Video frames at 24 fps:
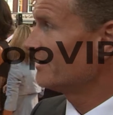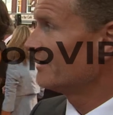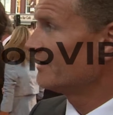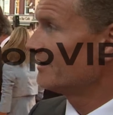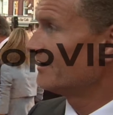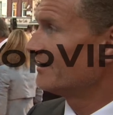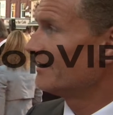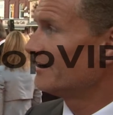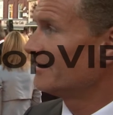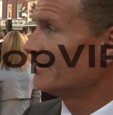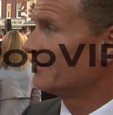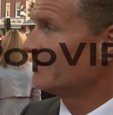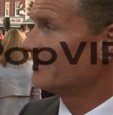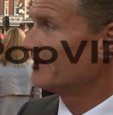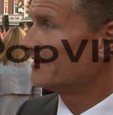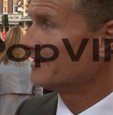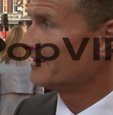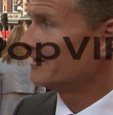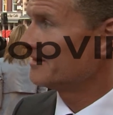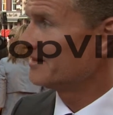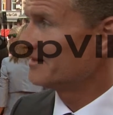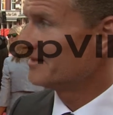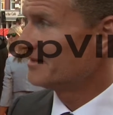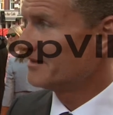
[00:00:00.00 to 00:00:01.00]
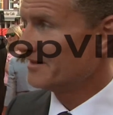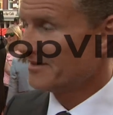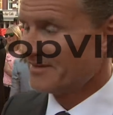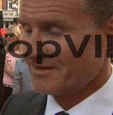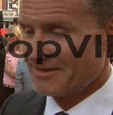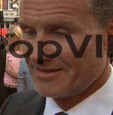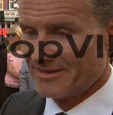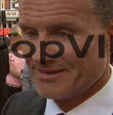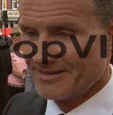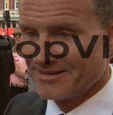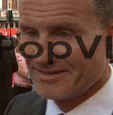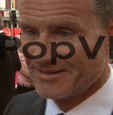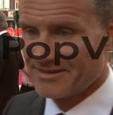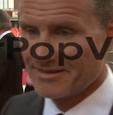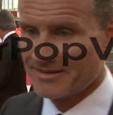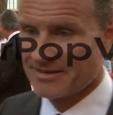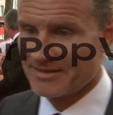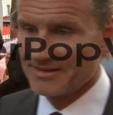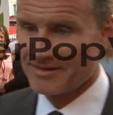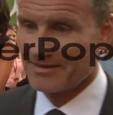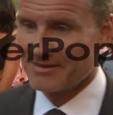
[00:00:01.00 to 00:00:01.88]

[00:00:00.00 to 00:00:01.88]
have you had a chance to see the film yet?